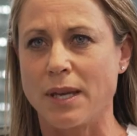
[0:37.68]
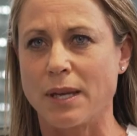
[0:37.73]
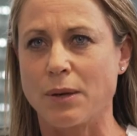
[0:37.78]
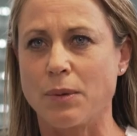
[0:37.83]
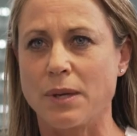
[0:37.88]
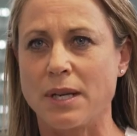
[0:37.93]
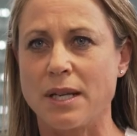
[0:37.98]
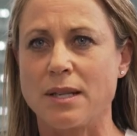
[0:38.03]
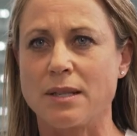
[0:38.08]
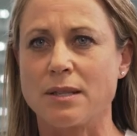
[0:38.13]

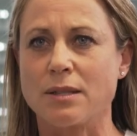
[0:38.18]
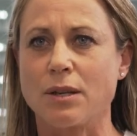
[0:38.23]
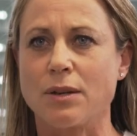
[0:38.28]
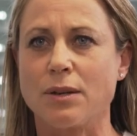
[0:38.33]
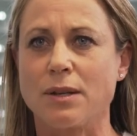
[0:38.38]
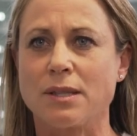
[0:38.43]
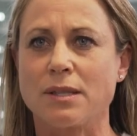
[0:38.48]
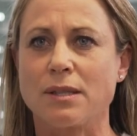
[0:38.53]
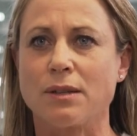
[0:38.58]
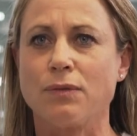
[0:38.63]
equities. So
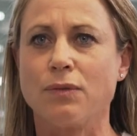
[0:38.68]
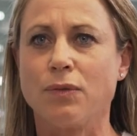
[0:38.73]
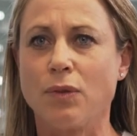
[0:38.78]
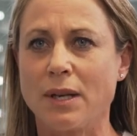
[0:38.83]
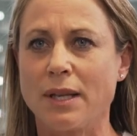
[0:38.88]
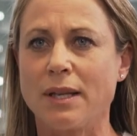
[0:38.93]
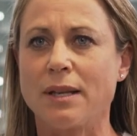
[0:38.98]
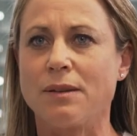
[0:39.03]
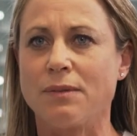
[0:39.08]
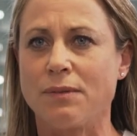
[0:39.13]
it's a
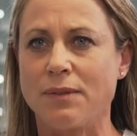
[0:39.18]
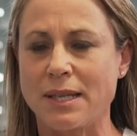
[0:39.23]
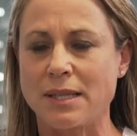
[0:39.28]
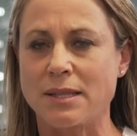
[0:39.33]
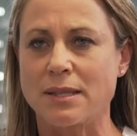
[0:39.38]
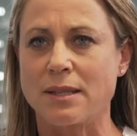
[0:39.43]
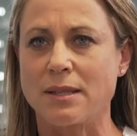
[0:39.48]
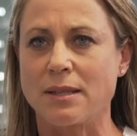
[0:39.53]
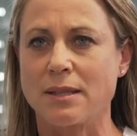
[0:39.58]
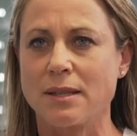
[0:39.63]
fully
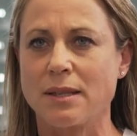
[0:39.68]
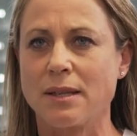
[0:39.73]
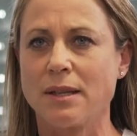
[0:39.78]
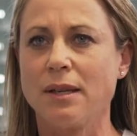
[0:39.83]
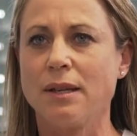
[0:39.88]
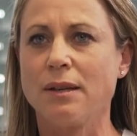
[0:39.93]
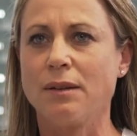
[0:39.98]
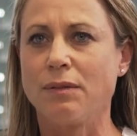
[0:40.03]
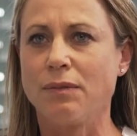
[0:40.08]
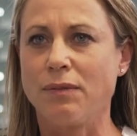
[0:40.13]
invested
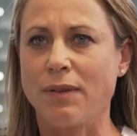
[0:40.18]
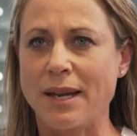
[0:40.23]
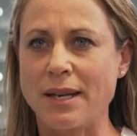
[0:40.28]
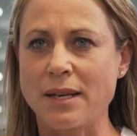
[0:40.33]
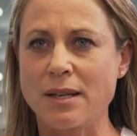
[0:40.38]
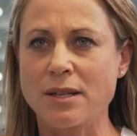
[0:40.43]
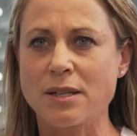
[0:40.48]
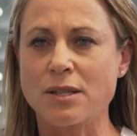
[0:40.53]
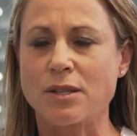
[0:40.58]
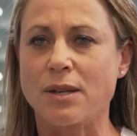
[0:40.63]

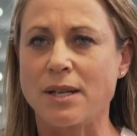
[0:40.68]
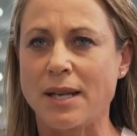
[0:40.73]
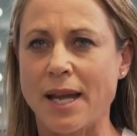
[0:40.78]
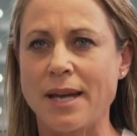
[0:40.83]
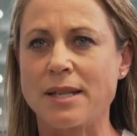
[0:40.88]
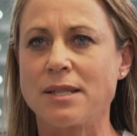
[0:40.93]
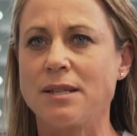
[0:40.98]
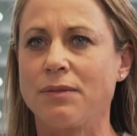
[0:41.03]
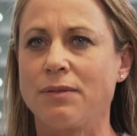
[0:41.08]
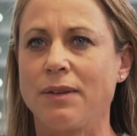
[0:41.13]
fund, so
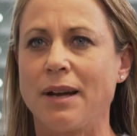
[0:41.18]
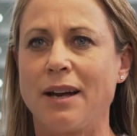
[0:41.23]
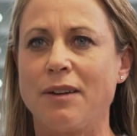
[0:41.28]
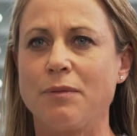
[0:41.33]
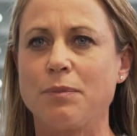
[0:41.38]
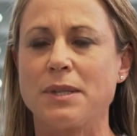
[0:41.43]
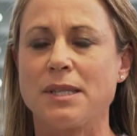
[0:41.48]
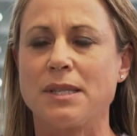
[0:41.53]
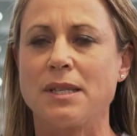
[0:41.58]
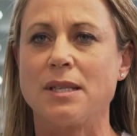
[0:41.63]

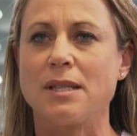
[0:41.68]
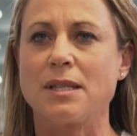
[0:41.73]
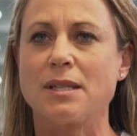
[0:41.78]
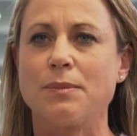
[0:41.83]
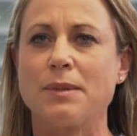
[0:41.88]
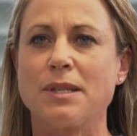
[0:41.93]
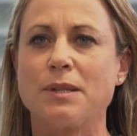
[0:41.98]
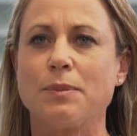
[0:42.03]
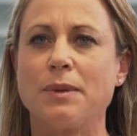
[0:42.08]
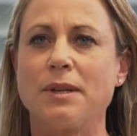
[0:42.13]
95%
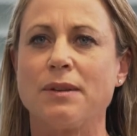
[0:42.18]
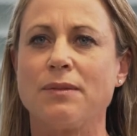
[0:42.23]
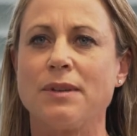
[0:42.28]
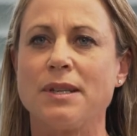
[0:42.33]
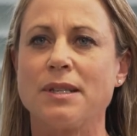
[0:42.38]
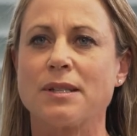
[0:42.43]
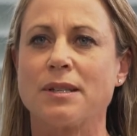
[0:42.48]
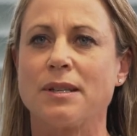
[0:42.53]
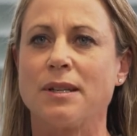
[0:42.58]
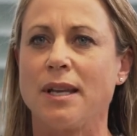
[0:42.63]
must be
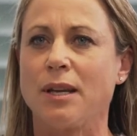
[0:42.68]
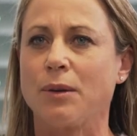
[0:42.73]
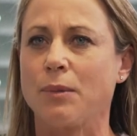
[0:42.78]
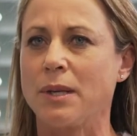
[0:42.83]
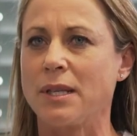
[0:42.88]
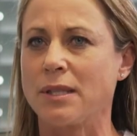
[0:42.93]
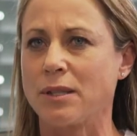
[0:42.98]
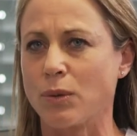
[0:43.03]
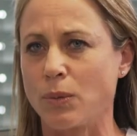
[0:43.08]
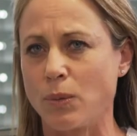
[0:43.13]
invested in
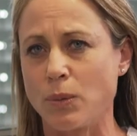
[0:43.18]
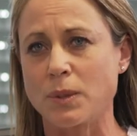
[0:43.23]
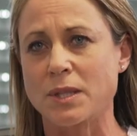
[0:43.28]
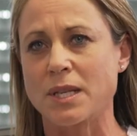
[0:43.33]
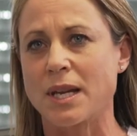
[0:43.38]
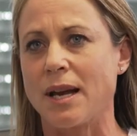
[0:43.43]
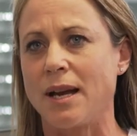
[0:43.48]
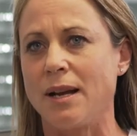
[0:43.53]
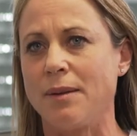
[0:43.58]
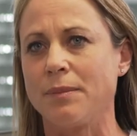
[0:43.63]
equities at all
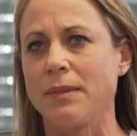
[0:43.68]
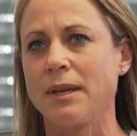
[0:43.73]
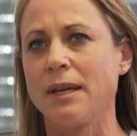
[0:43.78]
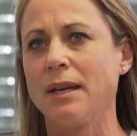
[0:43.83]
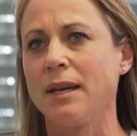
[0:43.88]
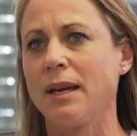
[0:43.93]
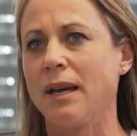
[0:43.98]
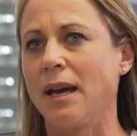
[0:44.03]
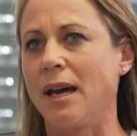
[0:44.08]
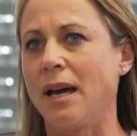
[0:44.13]
time,
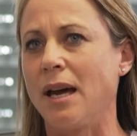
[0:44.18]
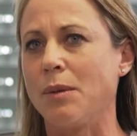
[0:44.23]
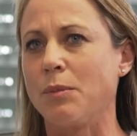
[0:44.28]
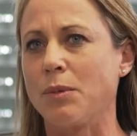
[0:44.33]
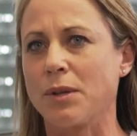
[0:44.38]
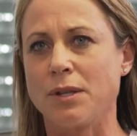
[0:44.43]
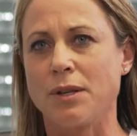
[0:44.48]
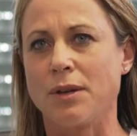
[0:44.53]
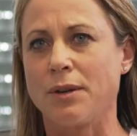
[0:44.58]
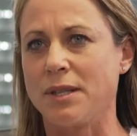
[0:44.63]

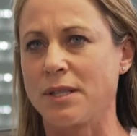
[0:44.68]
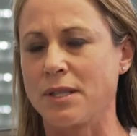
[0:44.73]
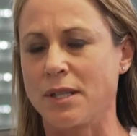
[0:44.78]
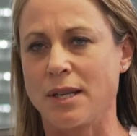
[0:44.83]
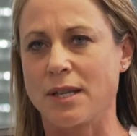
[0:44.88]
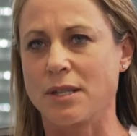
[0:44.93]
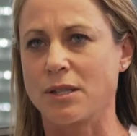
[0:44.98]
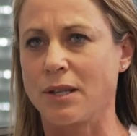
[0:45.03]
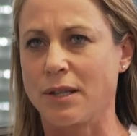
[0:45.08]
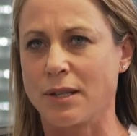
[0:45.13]
with no
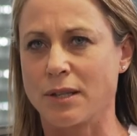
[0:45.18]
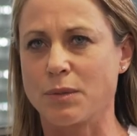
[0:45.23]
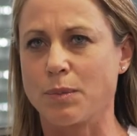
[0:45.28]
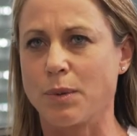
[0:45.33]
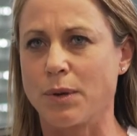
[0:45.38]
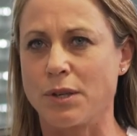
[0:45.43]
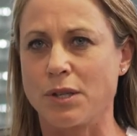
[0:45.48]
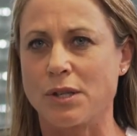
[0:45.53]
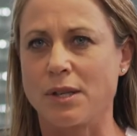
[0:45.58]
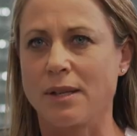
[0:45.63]
international
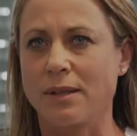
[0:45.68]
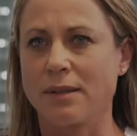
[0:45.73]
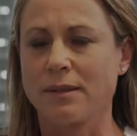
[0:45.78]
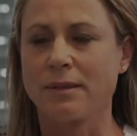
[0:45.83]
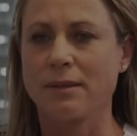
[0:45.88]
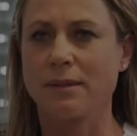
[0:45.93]
exposure.